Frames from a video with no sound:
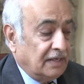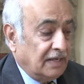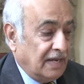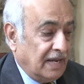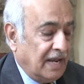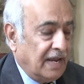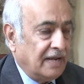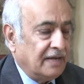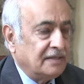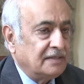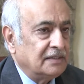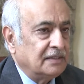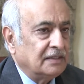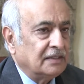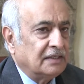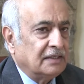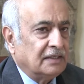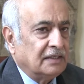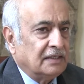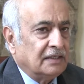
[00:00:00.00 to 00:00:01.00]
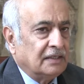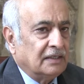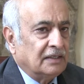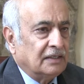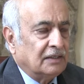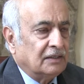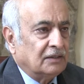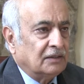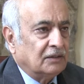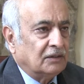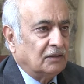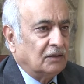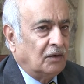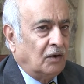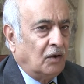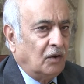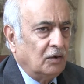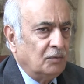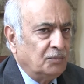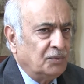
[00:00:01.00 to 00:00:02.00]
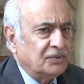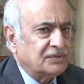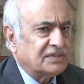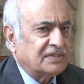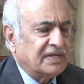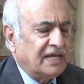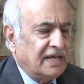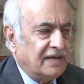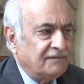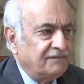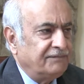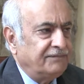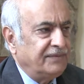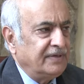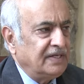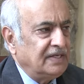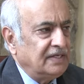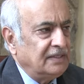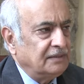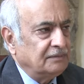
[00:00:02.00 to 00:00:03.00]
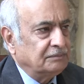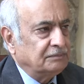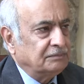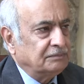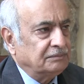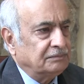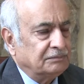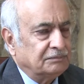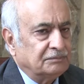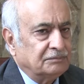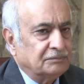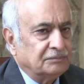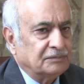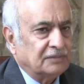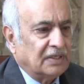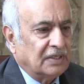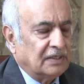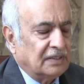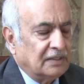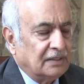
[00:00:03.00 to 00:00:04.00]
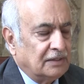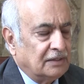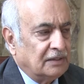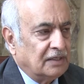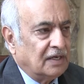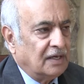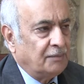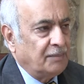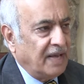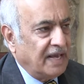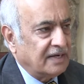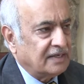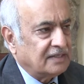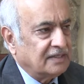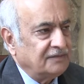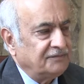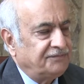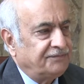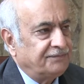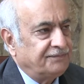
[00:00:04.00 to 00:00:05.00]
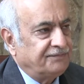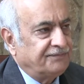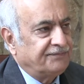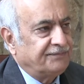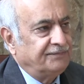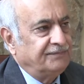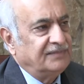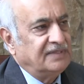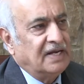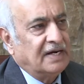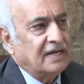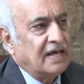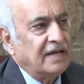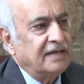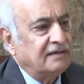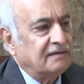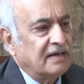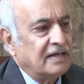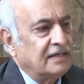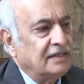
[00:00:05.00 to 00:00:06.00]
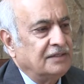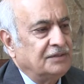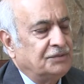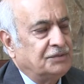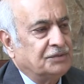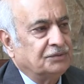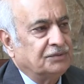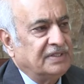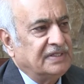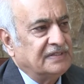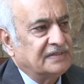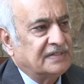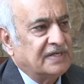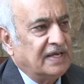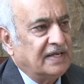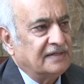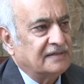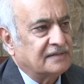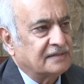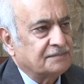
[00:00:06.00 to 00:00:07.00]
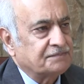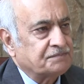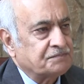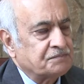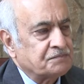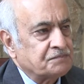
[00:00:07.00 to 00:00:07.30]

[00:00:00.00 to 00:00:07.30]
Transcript: And almost every American that I run into these days